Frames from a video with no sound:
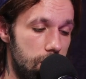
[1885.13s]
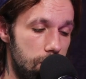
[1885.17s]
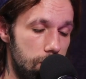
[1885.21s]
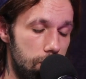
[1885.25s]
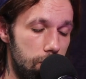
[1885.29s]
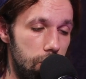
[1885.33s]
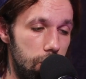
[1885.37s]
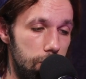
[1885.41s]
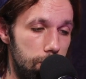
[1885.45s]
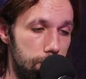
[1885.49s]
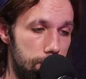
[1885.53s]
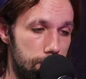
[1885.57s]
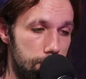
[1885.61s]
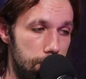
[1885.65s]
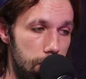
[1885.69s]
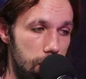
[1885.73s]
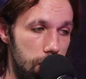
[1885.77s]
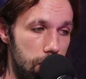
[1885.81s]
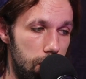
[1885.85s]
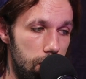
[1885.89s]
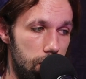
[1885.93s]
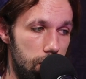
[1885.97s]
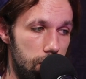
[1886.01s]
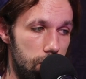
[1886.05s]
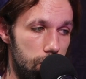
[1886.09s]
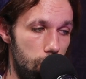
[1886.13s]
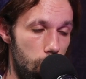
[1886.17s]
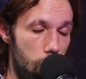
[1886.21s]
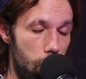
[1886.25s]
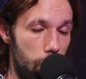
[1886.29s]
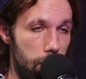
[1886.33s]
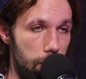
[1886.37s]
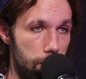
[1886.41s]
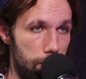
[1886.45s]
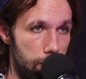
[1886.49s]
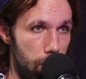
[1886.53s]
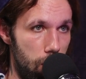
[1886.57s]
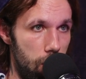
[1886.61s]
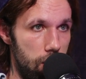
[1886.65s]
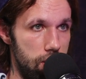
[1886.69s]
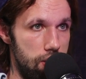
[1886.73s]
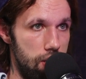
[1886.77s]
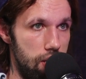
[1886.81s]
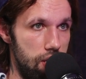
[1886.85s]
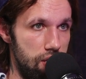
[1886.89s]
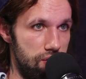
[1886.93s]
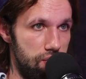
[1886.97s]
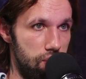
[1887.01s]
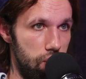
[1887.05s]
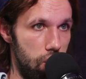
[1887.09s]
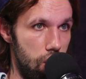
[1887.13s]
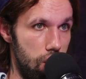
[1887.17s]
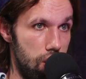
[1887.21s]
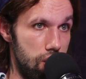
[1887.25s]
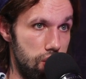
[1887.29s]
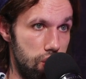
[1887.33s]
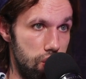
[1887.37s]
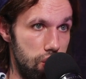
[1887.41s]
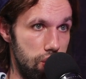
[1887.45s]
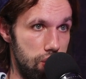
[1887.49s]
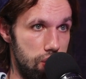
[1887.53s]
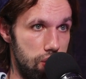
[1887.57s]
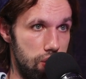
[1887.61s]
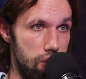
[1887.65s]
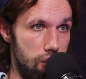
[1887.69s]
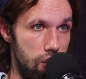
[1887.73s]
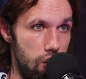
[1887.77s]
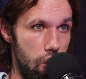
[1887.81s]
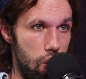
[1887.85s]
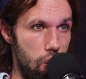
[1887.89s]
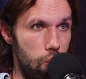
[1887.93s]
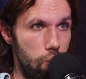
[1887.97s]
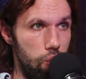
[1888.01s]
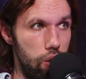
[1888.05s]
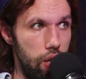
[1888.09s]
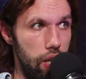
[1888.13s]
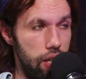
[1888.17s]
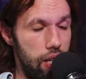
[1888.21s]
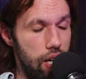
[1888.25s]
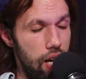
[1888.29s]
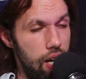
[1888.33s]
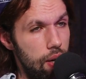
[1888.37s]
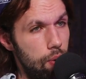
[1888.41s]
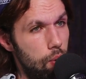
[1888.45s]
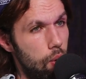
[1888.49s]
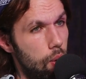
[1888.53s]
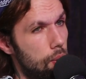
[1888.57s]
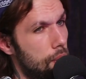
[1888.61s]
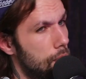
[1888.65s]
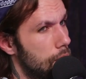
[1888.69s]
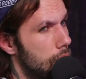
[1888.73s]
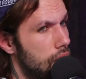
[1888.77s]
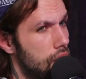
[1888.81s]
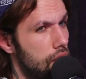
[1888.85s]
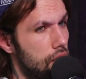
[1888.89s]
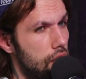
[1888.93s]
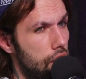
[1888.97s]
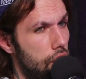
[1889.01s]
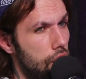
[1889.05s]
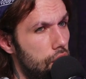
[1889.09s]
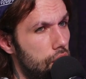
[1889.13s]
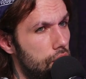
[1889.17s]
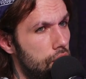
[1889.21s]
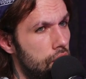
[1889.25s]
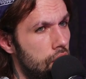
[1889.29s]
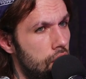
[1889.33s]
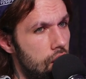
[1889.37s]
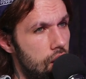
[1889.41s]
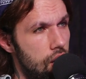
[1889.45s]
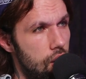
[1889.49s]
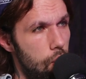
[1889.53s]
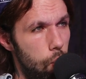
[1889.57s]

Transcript: a big growing process for us just to know like kind of what we wanted to do.